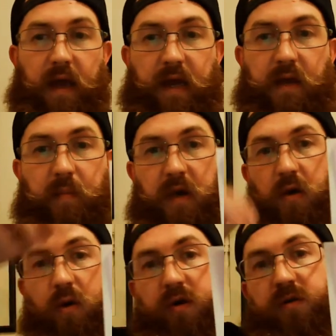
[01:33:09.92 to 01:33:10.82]
And it can be
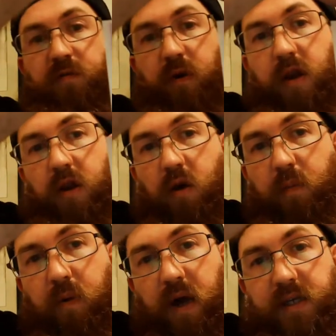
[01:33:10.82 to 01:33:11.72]
yours for a
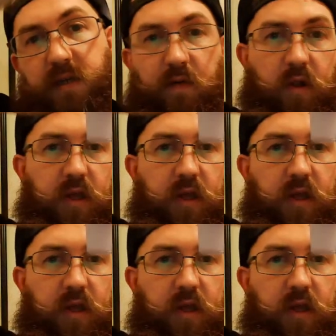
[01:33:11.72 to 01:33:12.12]
low price of